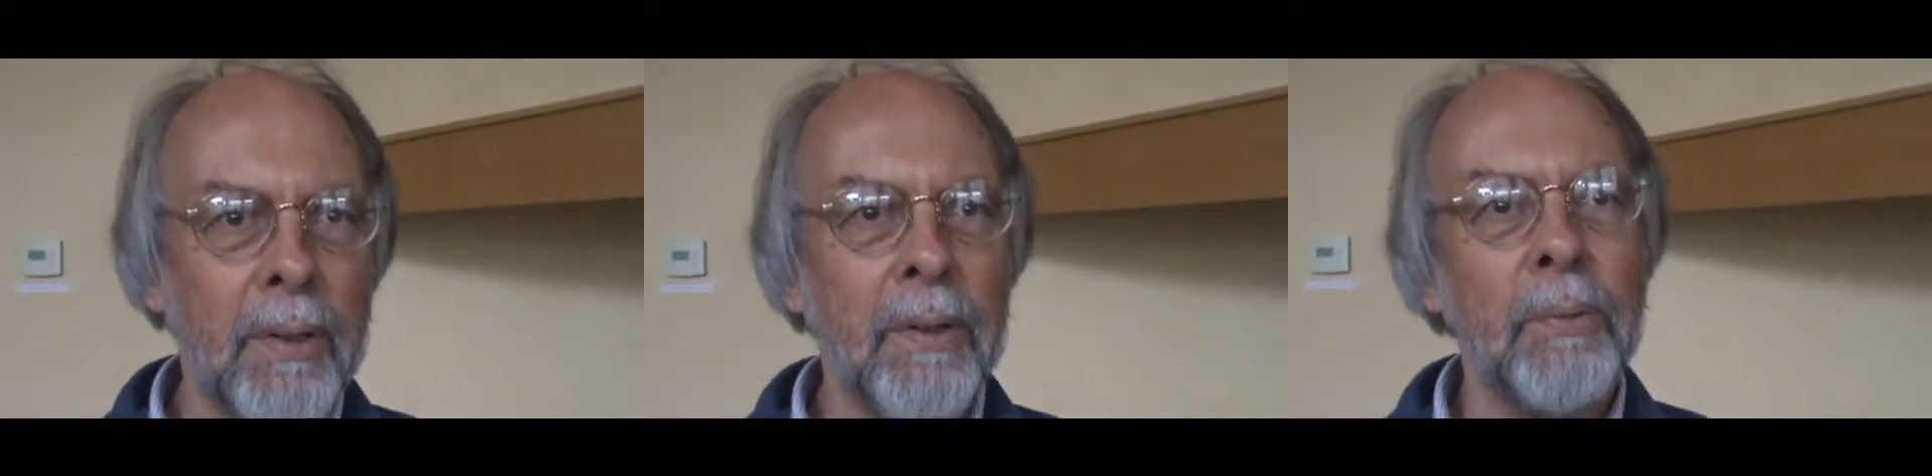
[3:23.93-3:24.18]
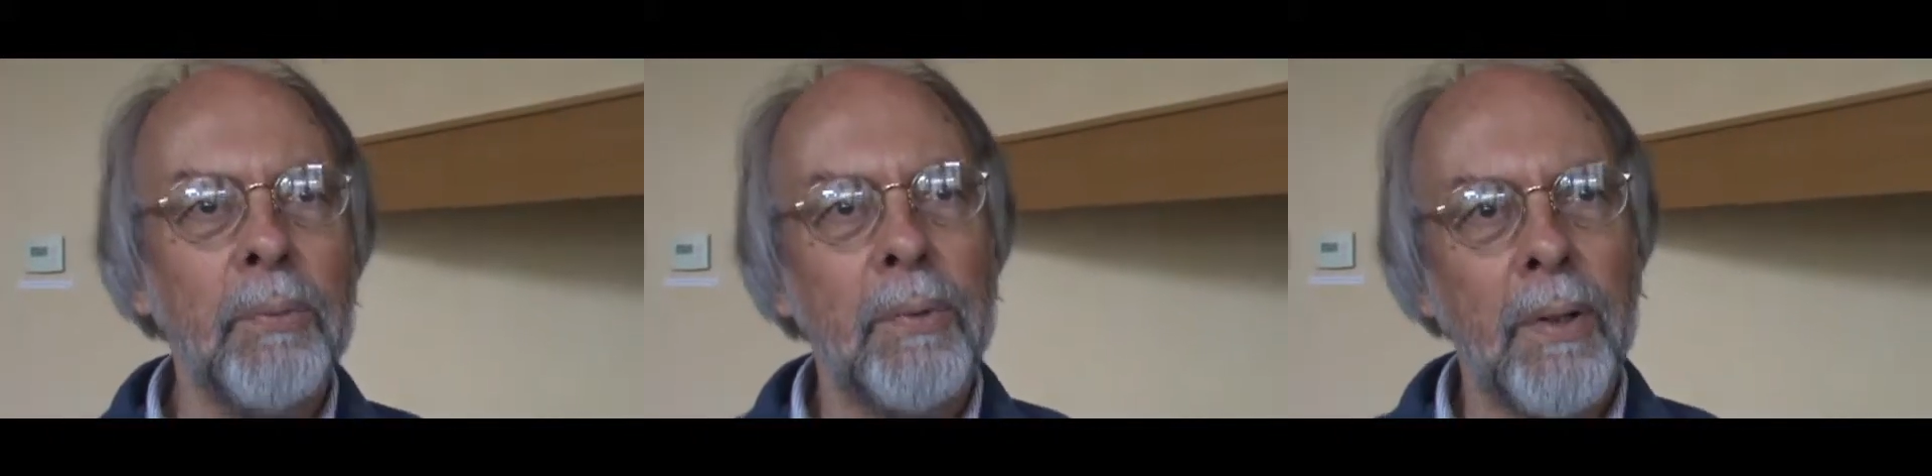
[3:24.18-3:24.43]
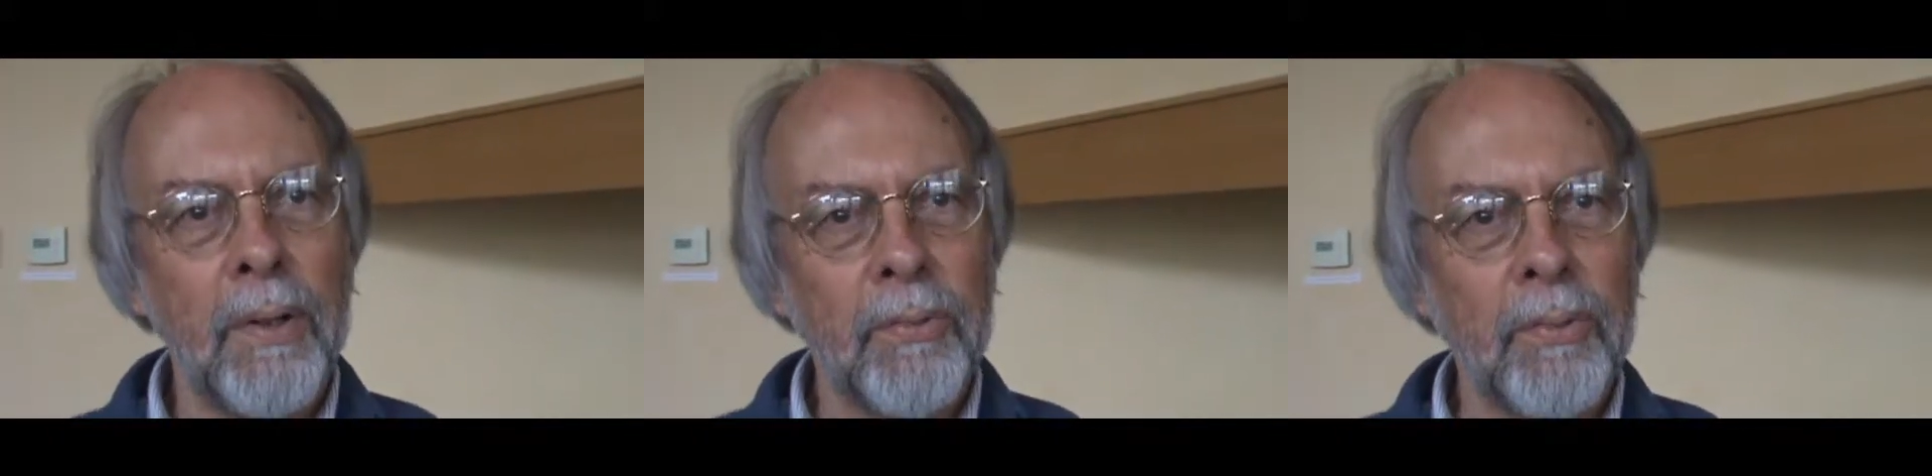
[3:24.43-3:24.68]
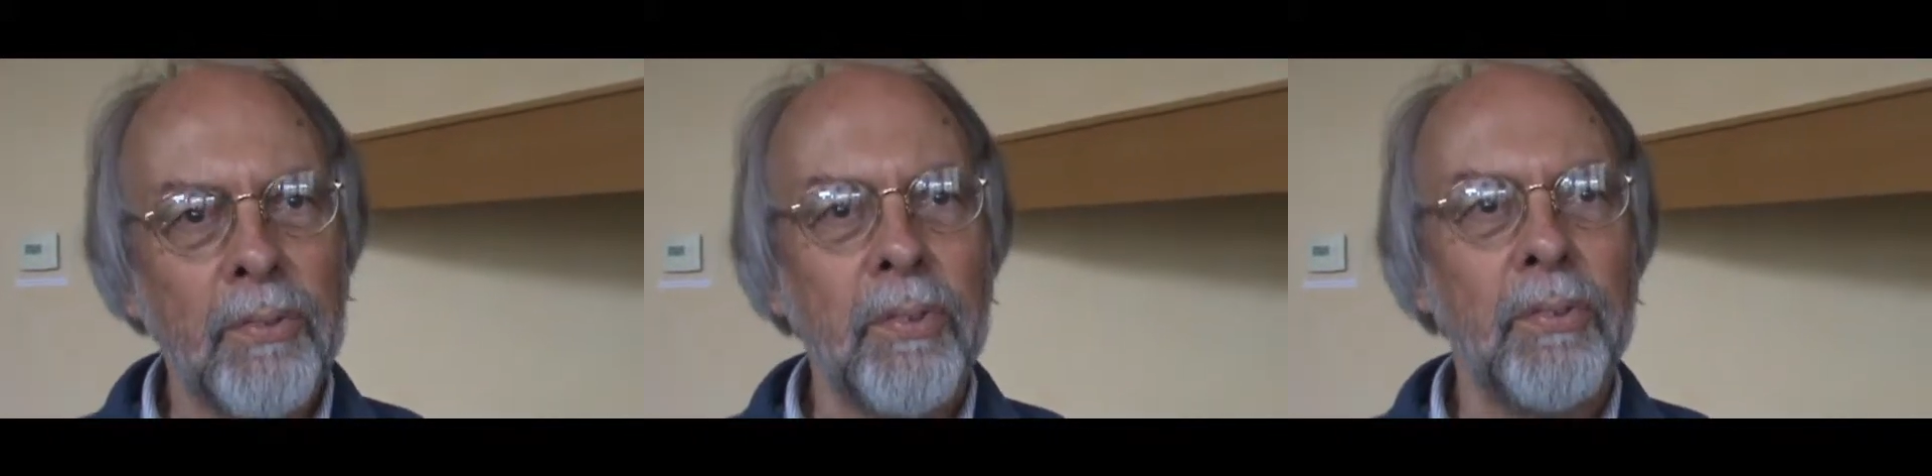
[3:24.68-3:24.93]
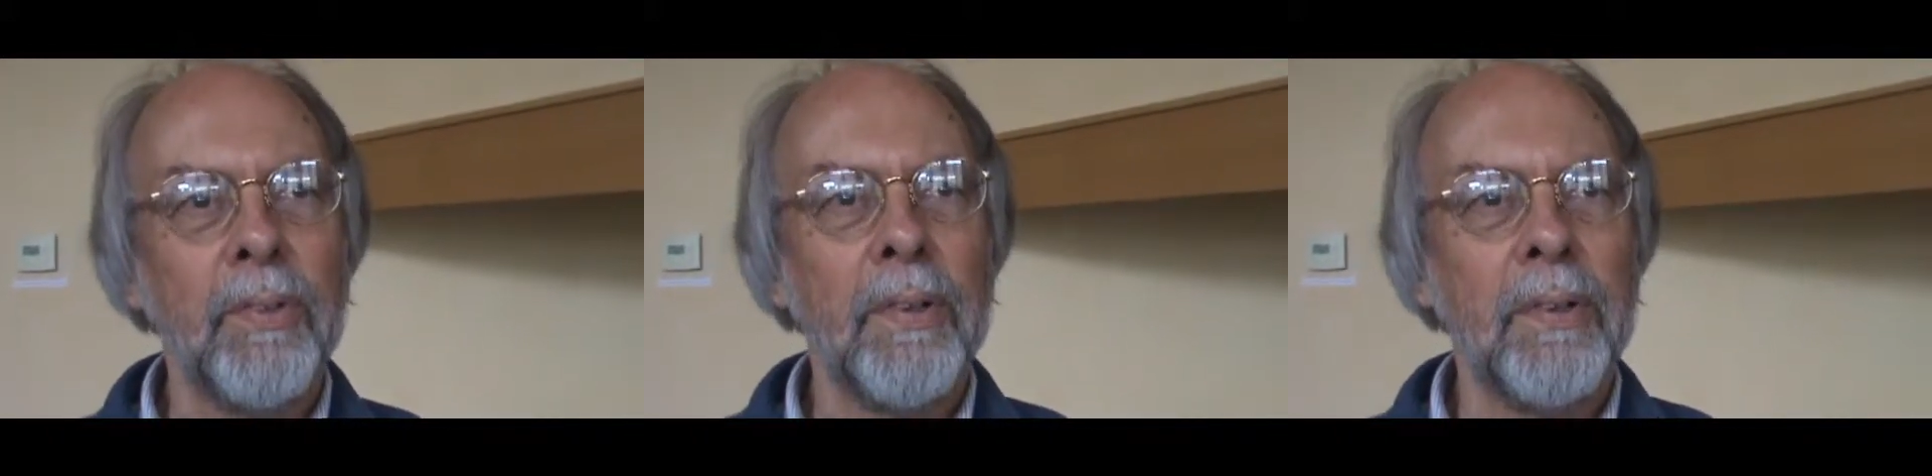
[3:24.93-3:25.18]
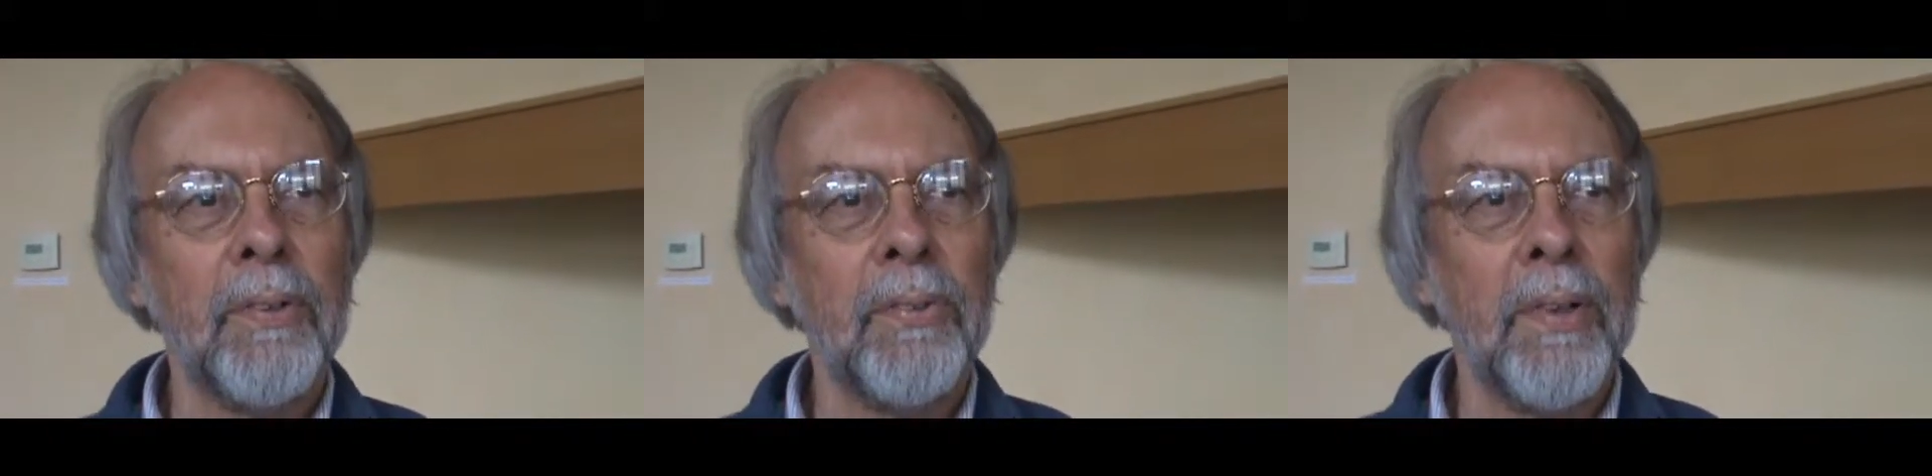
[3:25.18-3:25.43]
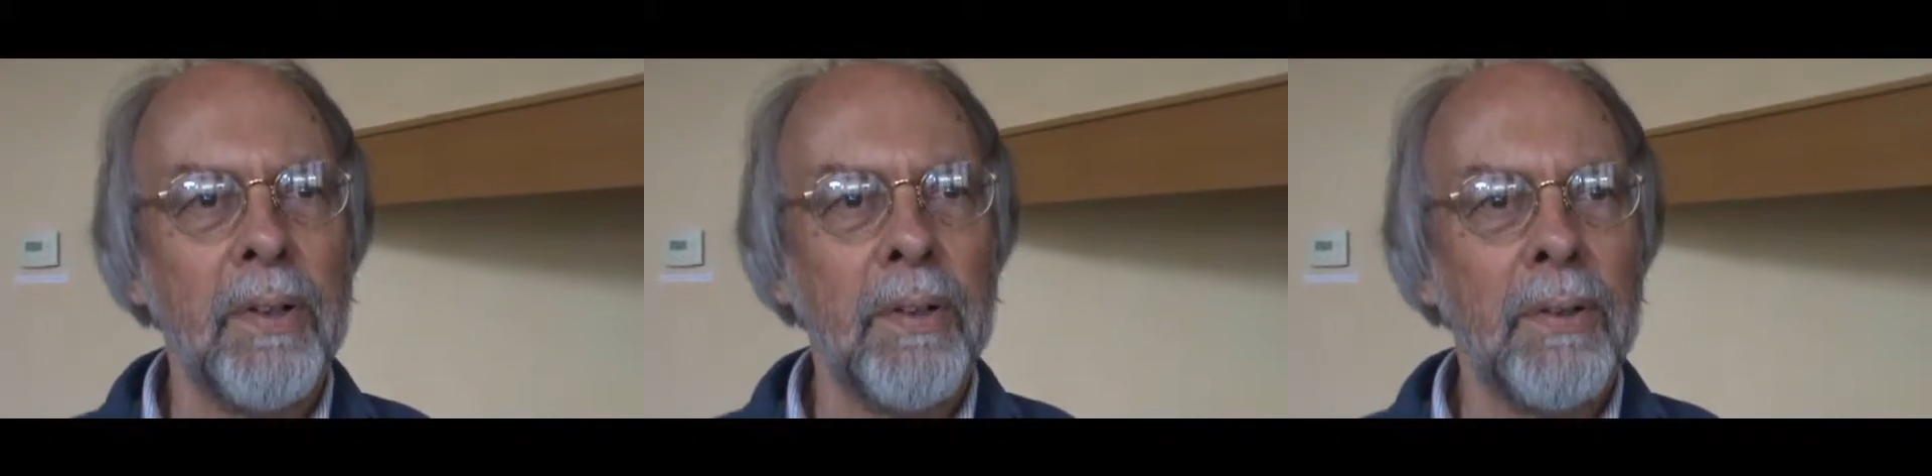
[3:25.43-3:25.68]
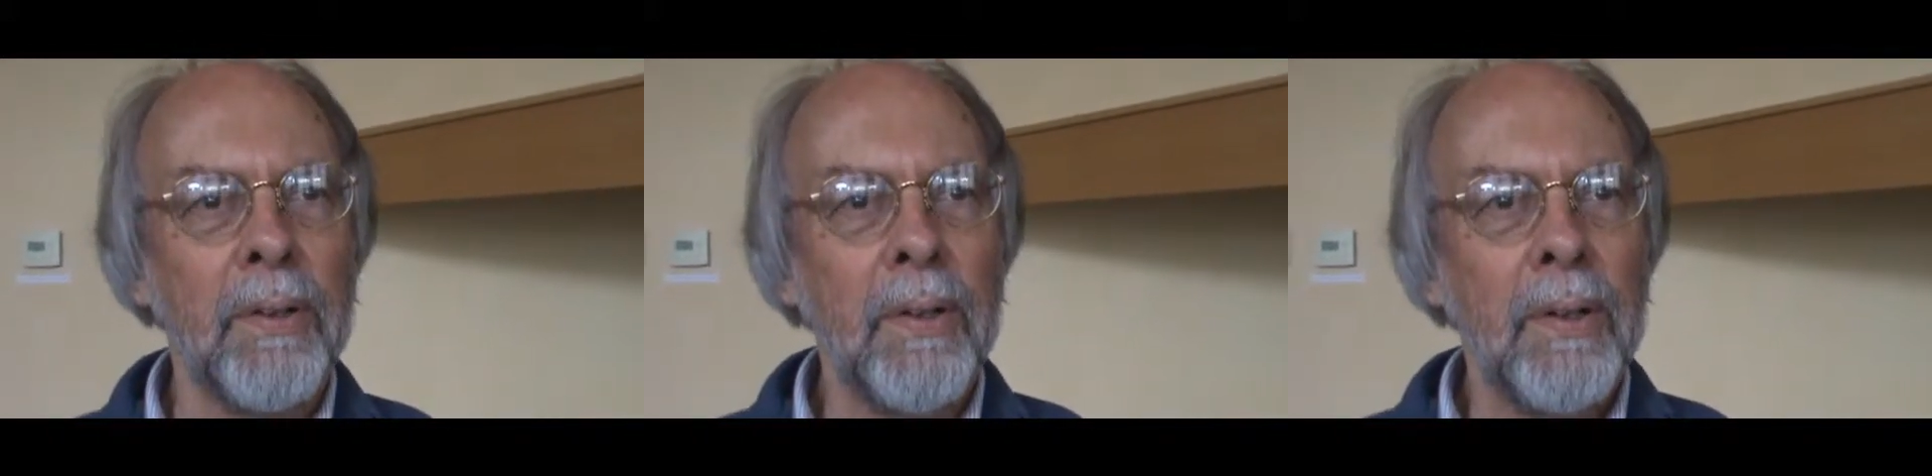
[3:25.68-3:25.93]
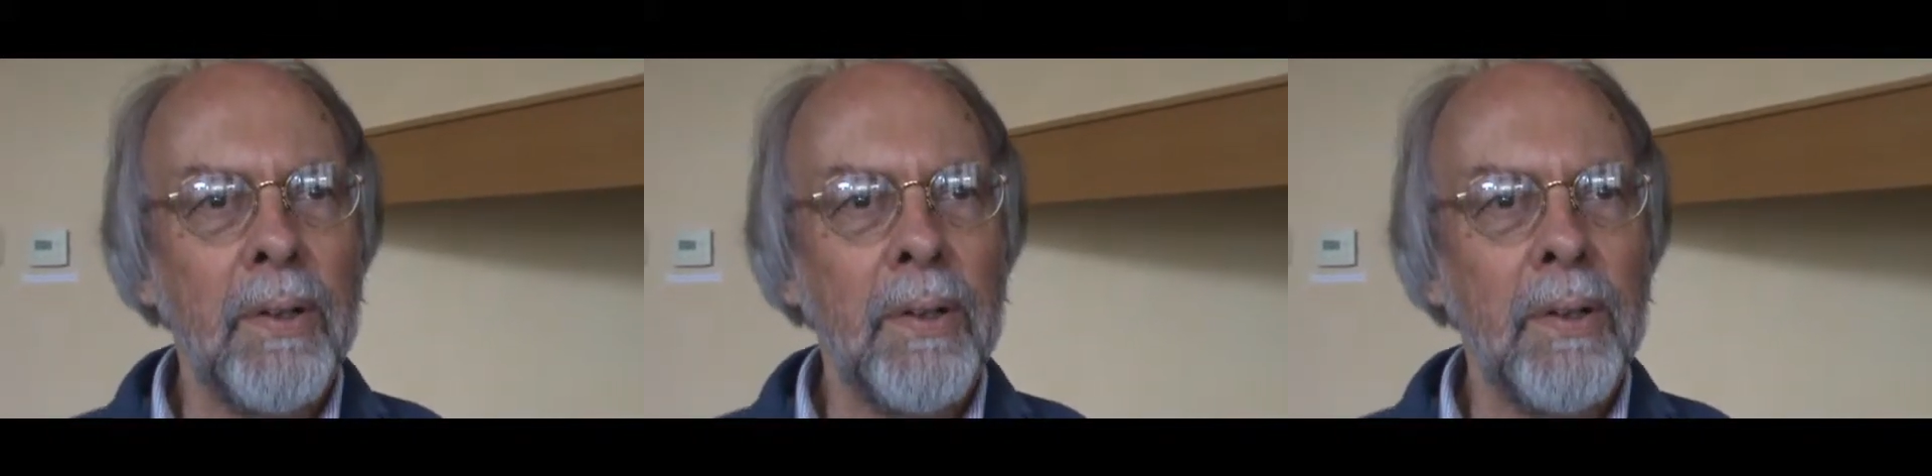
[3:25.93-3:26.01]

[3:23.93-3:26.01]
and consciousness studies, and